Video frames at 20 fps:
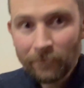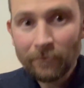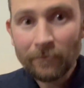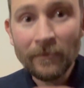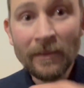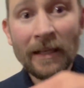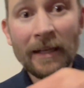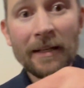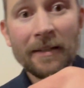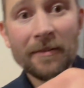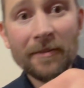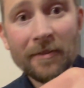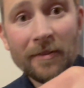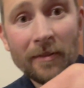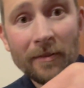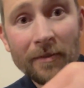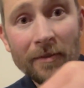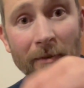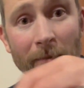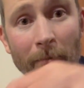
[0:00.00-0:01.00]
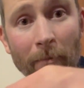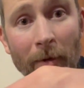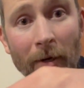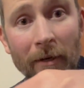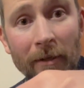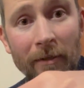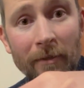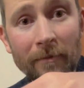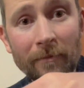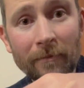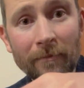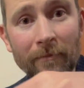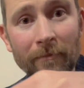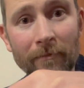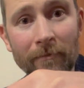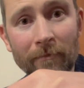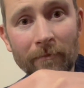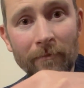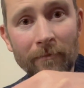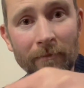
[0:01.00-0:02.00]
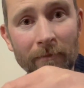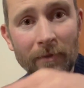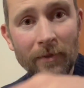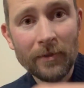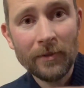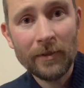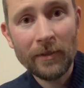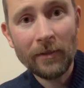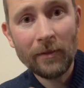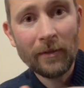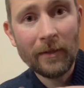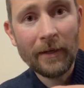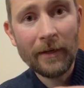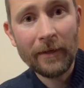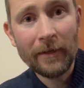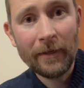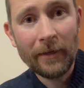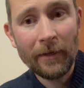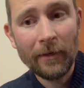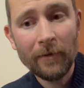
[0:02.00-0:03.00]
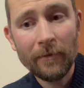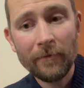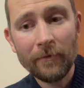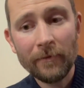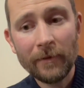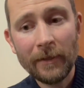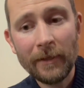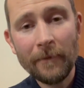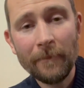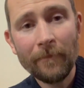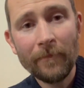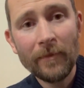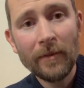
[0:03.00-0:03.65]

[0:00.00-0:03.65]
has some bark still on it here, right?